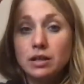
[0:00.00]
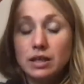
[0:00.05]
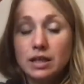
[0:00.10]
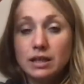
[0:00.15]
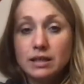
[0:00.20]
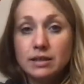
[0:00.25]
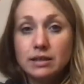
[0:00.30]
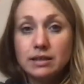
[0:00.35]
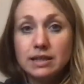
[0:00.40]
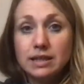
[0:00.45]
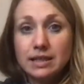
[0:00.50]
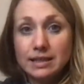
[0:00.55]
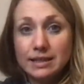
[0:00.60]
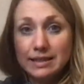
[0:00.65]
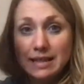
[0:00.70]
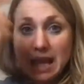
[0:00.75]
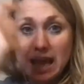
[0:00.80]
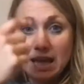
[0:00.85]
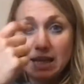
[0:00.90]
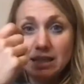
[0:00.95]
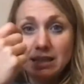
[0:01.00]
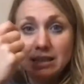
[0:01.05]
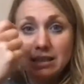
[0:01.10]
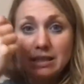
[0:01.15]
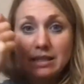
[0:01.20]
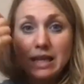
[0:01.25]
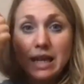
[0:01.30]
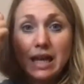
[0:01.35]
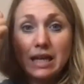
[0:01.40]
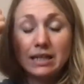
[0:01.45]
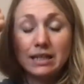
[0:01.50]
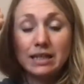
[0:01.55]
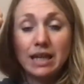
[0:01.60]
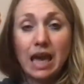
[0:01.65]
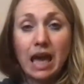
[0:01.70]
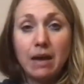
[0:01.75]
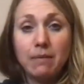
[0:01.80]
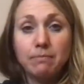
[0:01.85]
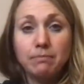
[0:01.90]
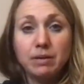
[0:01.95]
can descend and
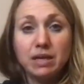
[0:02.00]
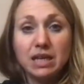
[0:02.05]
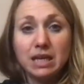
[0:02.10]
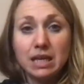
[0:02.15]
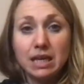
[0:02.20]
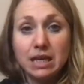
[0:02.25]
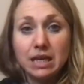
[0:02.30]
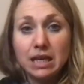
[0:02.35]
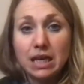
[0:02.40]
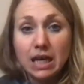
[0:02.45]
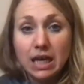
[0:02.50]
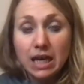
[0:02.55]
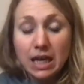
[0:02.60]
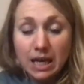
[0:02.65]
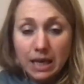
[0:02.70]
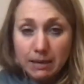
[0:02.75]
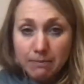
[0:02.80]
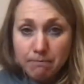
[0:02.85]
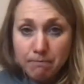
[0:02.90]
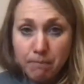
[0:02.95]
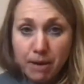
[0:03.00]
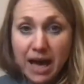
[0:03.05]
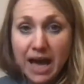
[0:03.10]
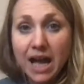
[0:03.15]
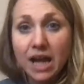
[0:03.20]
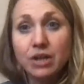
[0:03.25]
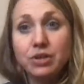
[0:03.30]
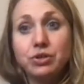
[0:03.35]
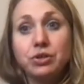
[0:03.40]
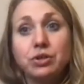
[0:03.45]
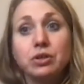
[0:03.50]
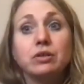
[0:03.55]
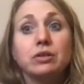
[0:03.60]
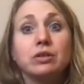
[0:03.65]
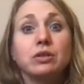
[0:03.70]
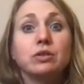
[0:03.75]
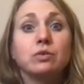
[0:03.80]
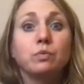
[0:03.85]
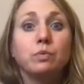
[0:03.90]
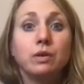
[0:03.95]
can be
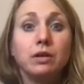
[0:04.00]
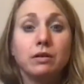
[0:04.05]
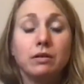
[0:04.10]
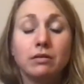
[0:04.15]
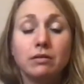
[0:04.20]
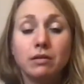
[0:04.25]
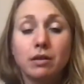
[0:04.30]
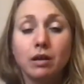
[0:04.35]
impassioned with